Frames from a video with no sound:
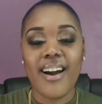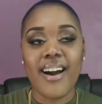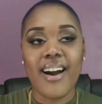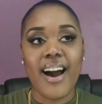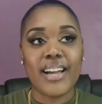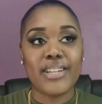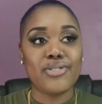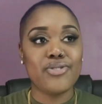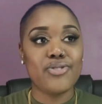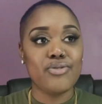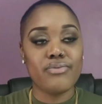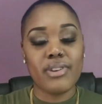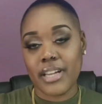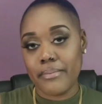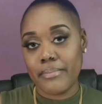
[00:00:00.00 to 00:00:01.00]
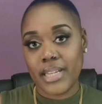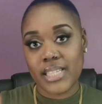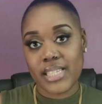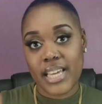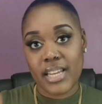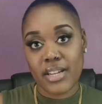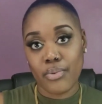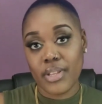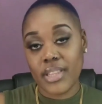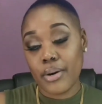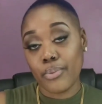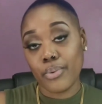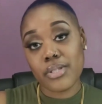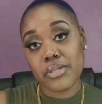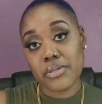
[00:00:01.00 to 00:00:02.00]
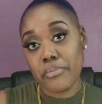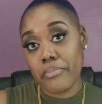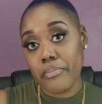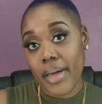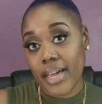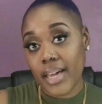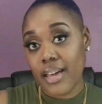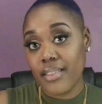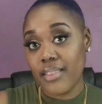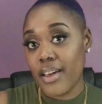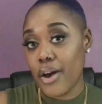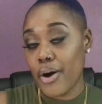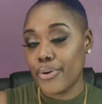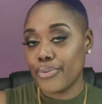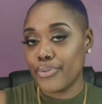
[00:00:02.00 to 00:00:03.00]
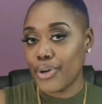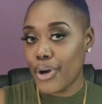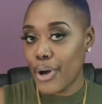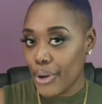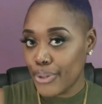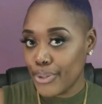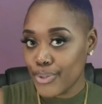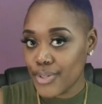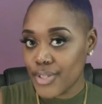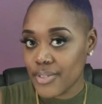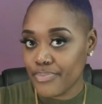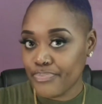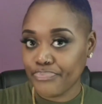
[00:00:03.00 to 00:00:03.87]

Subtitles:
I do recommend it to anyone that wants to make their own coats.